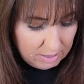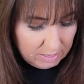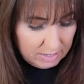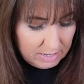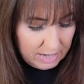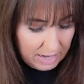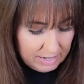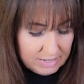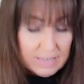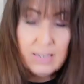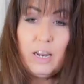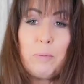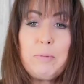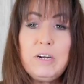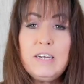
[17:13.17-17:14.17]
The next,
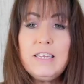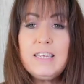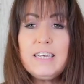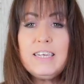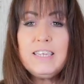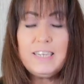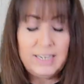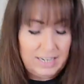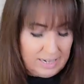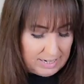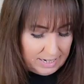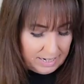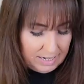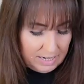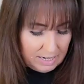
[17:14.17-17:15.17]
number
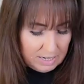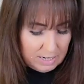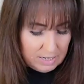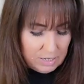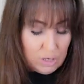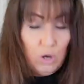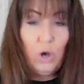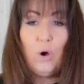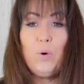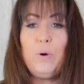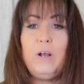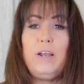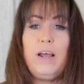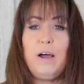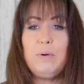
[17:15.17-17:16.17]
16. So
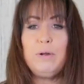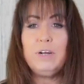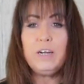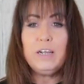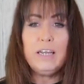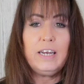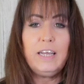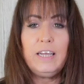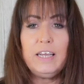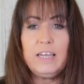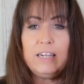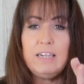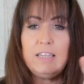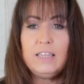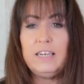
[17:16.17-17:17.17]
now we are getting
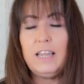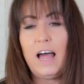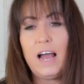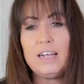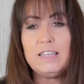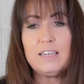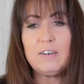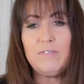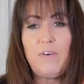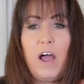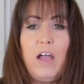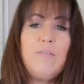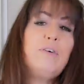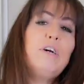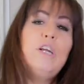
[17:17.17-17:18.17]
in, the last
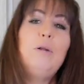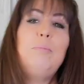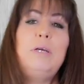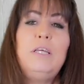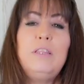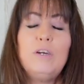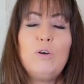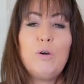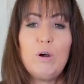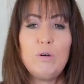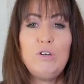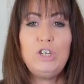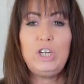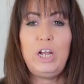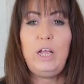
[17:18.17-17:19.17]
5 are gonna be
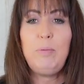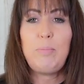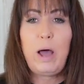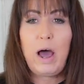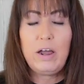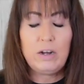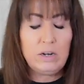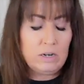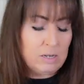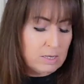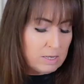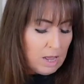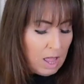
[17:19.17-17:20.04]
crochet patterns.